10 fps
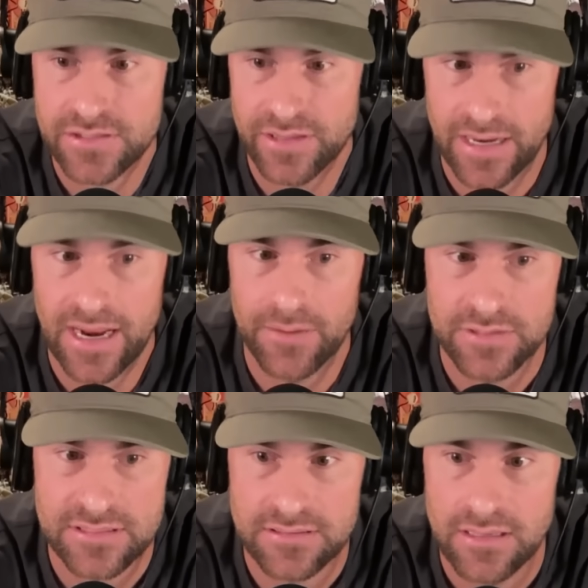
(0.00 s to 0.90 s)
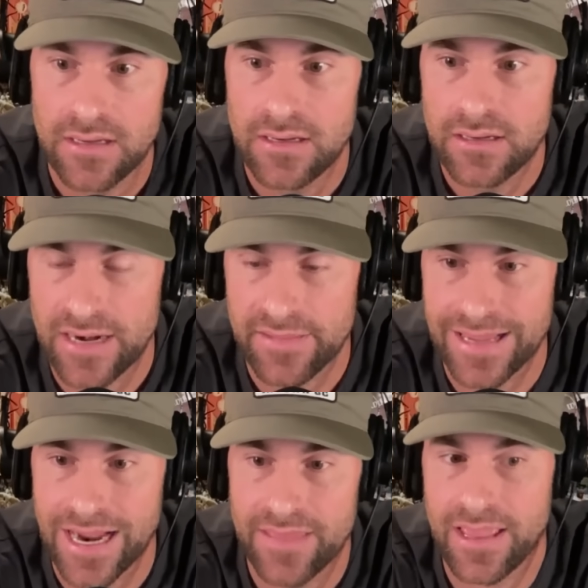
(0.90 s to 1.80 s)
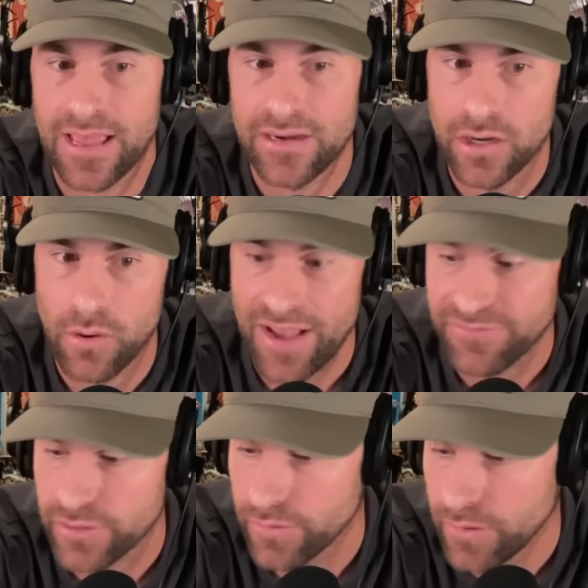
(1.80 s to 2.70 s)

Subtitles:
So then I was kind of the guy they had to go after.